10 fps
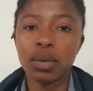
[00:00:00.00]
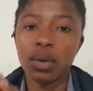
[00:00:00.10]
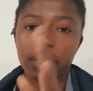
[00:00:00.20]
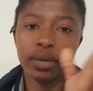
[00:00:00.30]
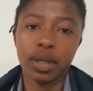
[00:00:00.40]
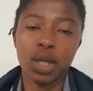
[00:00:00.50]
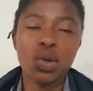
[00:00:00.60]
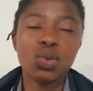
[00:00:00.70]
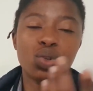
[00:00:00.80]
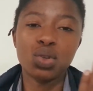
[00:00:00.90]
or the
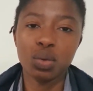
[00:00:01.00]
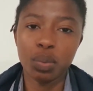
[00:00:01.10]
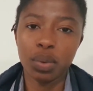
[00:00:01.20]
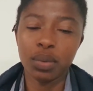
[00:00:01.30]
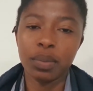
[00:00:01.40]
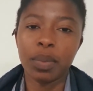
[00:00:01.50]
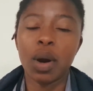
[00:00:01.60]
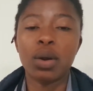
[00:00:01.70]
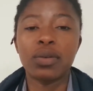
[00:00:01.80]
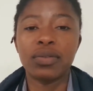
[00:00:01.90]
YouTube
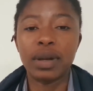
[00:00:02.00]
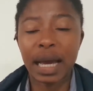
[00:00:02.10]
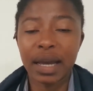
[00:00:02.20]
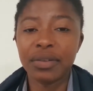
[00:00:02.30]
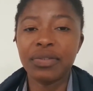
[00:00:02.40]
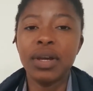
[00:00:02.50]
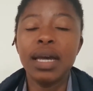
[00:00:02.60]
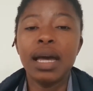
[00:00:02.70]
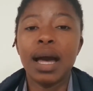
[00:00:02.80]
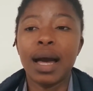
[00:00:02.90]
part of life.
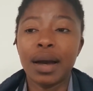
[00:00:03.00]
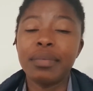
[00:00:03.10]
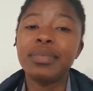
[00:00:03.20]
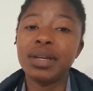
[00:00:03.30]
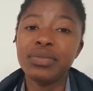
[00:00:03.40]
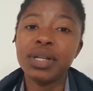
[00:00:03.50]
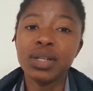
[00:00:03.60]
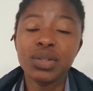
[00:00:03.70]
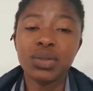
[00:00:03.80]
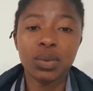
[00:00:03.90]
They
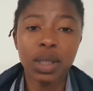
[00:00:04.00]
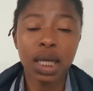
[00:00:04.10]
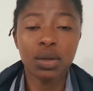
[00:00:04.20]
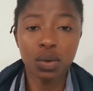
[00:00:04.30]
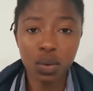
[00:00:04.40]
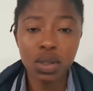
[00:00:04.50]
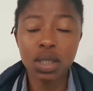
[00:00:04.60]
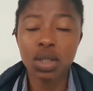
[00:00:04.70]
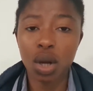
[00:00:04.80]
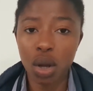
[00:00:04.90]
really do get
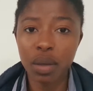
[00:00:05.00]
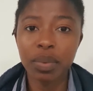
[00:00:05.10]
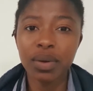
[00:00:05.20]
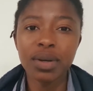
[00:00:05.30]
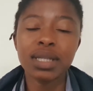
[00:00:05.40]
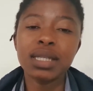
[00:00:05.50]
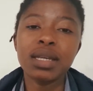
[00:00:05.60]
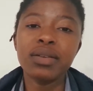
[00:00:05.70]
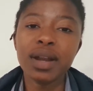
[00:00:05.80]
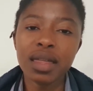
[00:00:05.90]
noticed a lot because it's
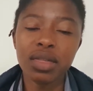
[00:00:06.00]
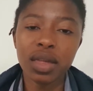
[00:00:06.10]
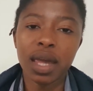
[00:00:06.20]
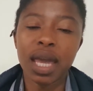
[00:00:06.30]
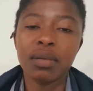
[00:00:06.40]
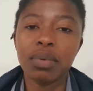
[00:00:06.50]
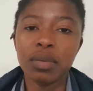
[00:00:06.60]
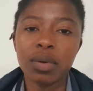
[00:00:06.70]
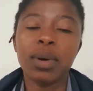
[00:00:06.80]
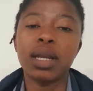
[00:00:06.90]
a rare thing and
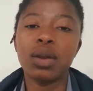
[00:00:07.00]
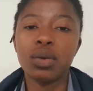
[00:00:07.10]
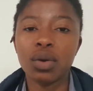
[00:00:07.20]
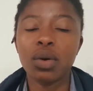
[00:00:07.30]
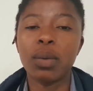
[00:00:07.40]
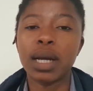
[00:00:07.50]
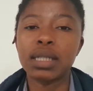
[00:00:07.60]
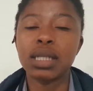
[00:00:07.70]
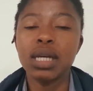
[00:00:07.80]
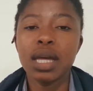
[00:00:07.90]
people want to know
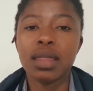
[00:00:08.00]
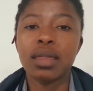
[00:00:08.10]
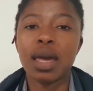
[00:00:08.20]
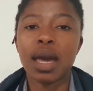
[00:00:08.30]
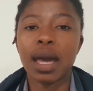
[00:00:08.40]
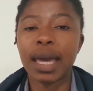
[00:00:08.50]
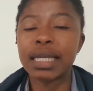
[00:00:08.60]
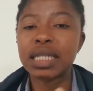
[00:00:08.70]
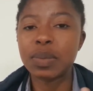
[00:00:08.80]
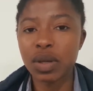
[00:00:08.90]
what their
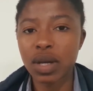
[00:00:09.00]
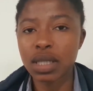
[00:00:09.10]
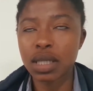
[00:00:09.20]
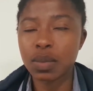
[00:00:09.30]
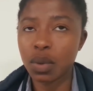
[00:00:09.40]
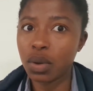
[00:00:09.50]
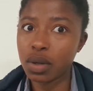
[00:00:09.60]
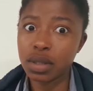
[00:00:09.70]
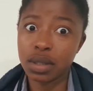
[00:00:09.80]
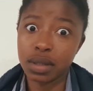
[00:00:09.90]
experience is,
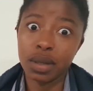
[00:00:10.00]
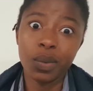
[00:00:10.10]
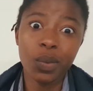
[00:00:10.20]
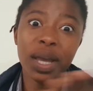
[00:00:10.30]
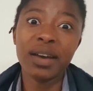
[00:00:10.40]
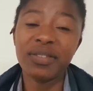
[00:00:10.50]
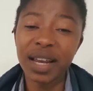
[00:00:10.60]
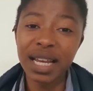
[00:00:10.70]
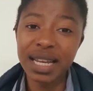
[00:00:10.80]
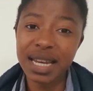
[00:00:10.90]
because we are
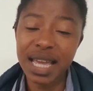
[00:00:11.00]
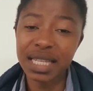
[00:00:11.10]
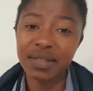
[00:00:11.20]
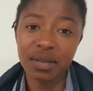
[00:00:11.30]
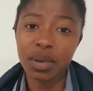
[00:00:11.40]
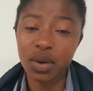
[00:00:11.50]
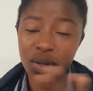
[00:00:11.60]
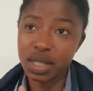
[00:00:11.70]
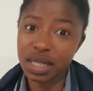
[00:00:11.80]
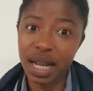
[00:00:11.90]
flooded as female
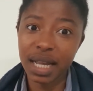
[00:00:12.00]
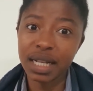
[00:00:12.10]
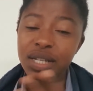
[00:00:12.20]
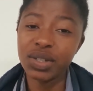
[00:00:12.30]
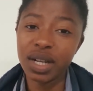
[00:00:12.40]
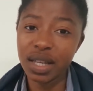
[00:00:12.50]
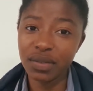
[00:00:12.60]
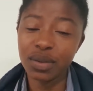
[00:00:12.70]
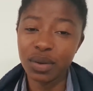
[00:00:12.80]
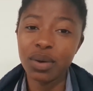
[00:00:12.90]
nurses. Like literally,
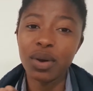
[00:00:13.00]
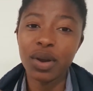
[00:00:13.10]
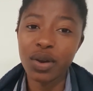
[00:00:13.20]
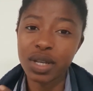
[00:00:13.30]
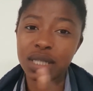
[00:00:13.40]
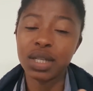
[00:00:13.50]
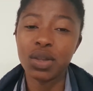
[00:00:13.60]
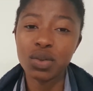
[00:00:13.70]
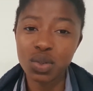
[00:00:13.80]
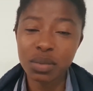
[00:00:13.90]
if you Google nursing
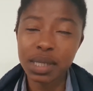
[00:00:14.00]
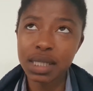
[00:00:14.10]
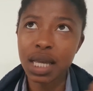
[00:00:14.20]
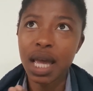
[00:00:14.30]
YouTubers,